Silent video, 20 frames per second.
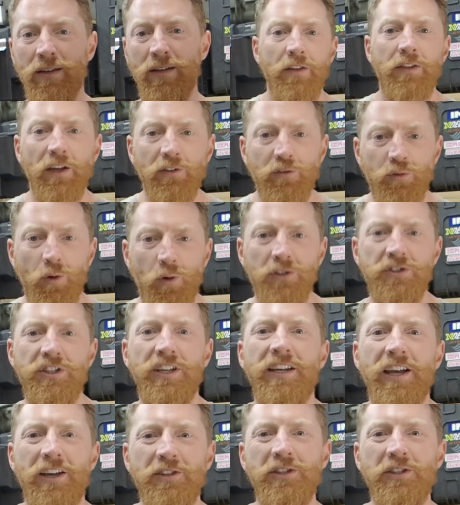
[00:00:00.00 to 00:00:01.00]
Thanks for
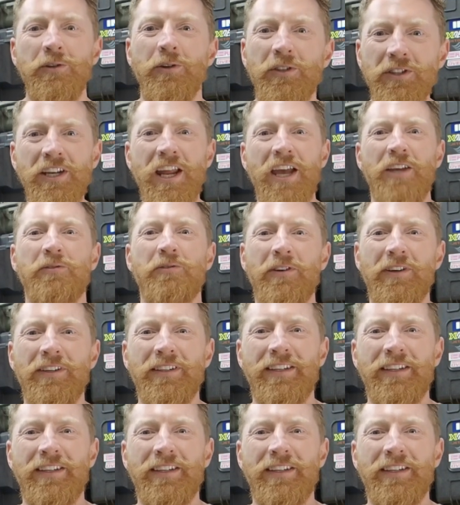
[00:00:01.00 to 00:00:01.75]
watching. See you on the next one.